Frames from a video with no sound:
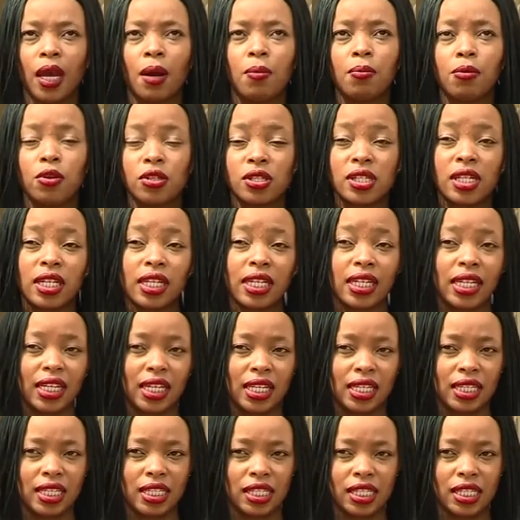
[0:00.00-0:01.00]
mostly
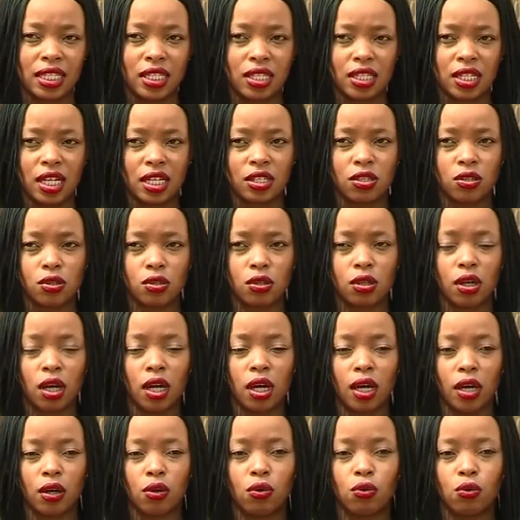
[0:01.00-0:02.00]
ladies. That's
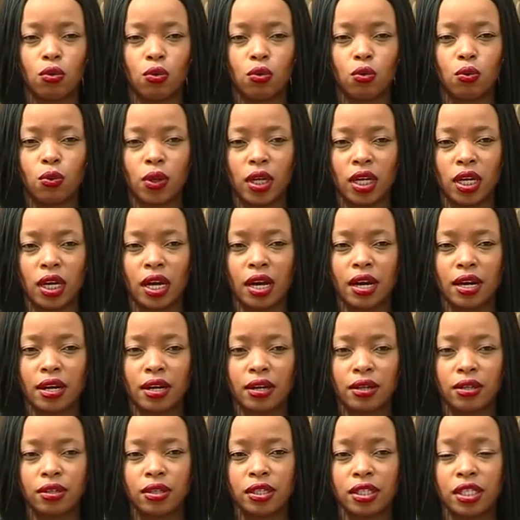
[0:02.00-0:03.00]
uh, who we
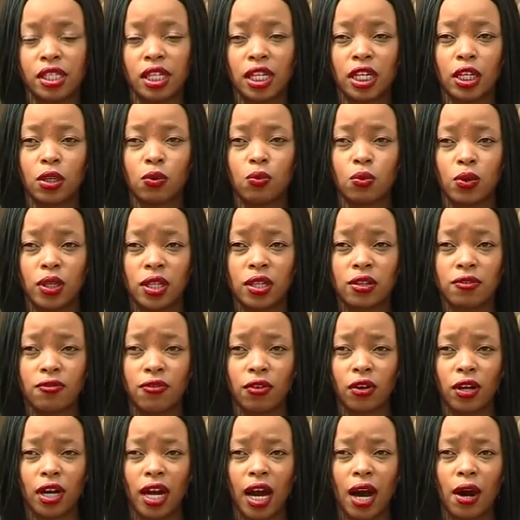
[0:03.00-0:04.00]
are dealing with
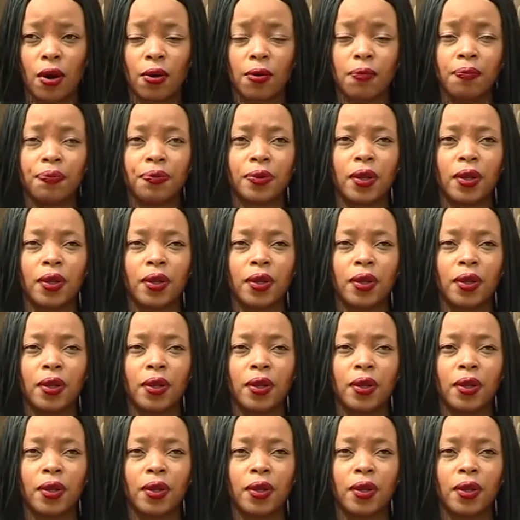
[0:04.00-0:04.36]
for now.